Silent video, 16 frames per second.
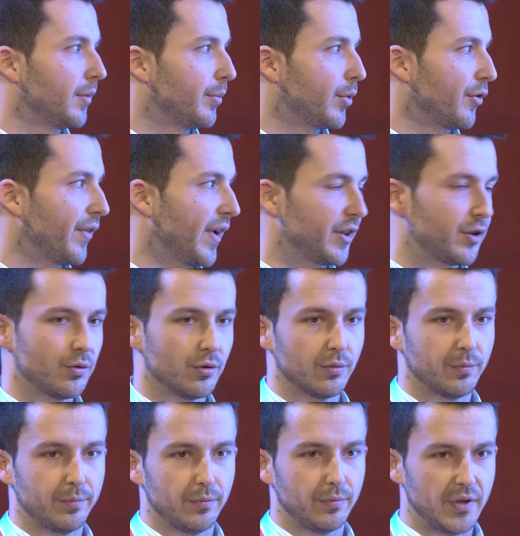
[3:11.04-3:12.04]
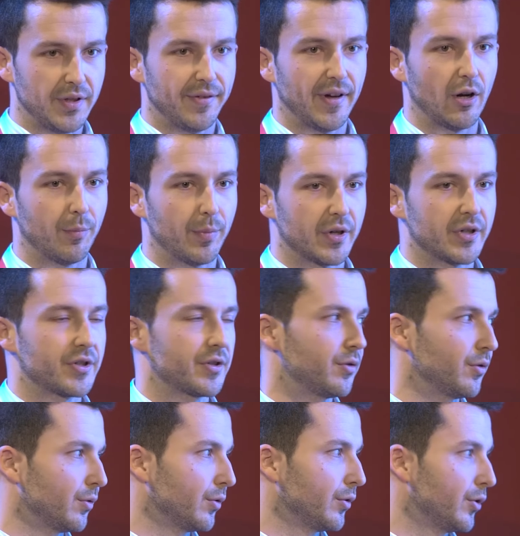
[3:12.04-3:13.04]
provide to developers
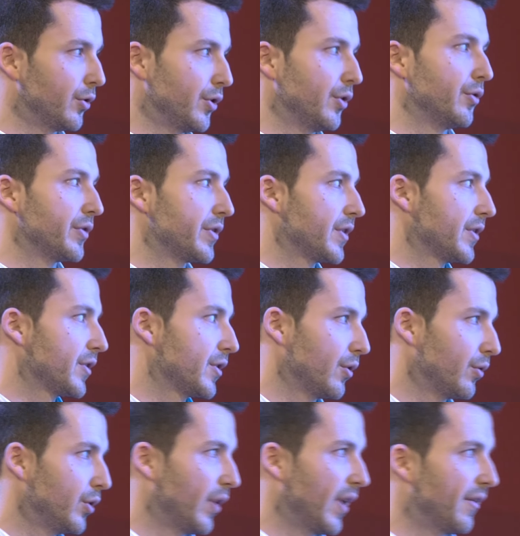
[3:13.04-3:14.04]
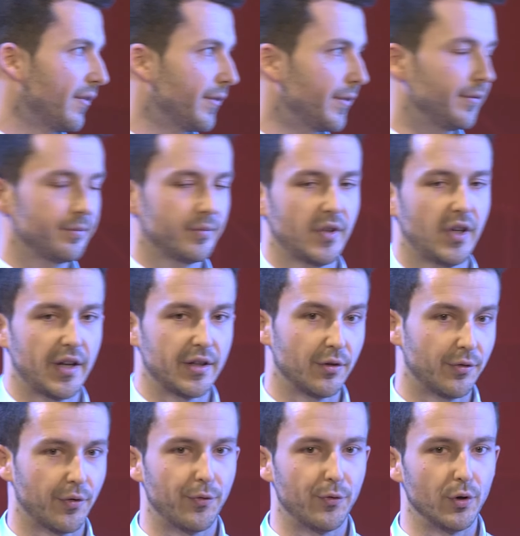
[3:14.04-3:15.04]
to use. So you have kind
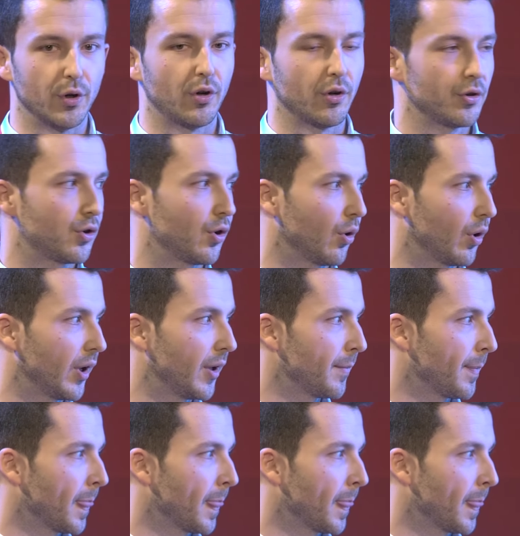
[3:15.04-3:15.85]
of a full control.